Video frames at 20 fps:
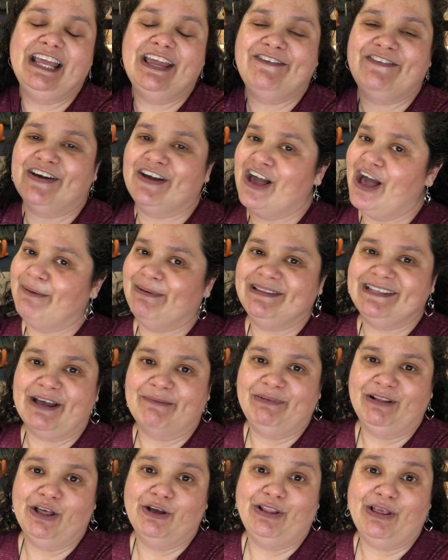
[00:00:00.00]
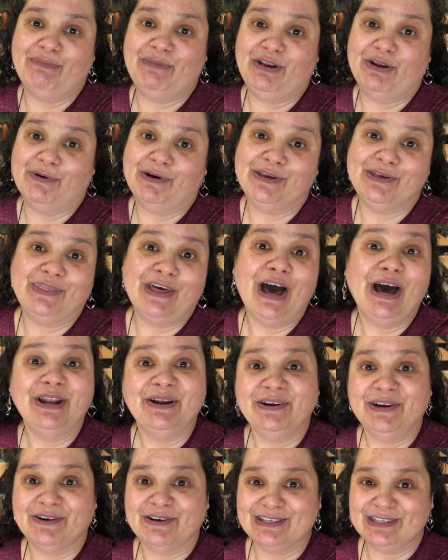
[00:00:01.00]
leave a comment down below, let me know what you thought
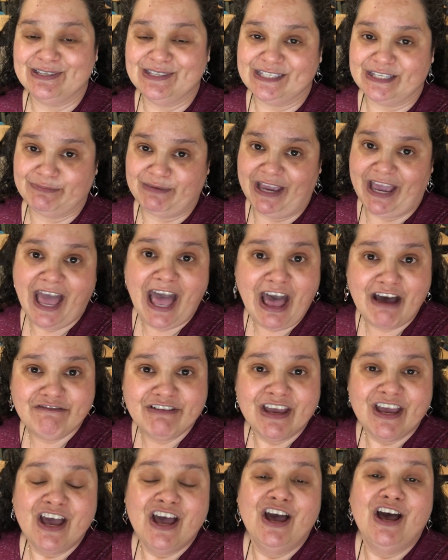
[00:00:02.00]
or your questions you may have.